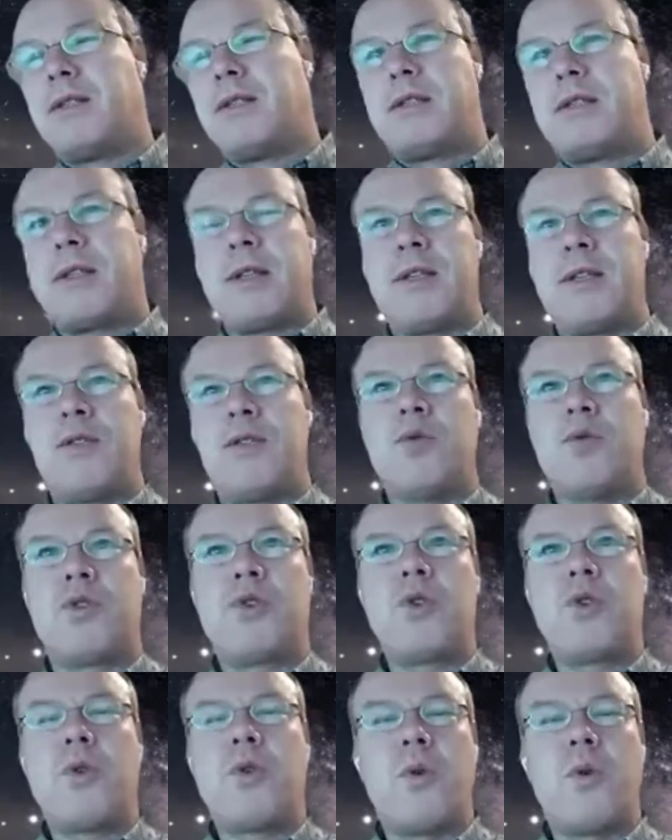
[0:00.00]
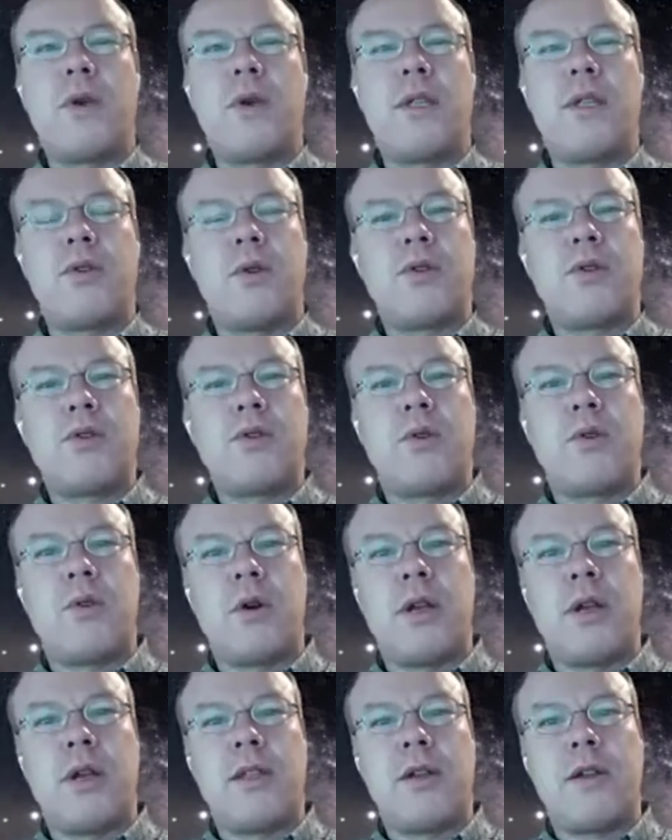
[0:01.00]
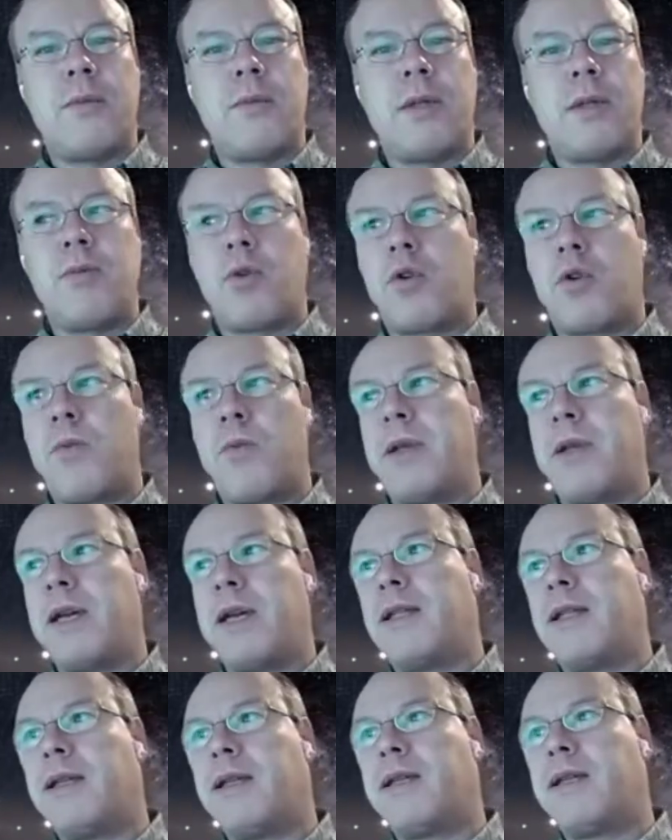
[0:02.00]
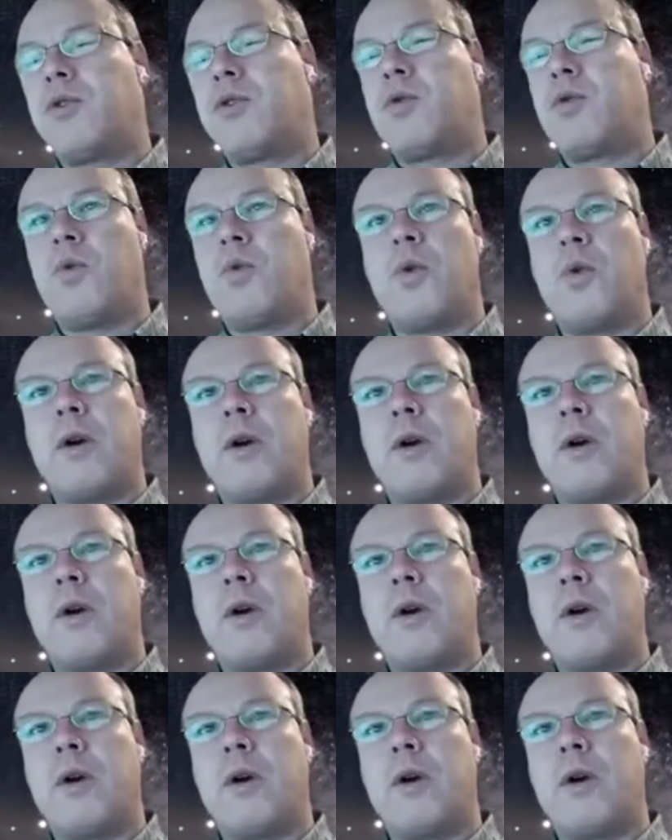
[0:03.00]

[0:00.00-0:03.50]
you saw, it's also a little bit more complicated to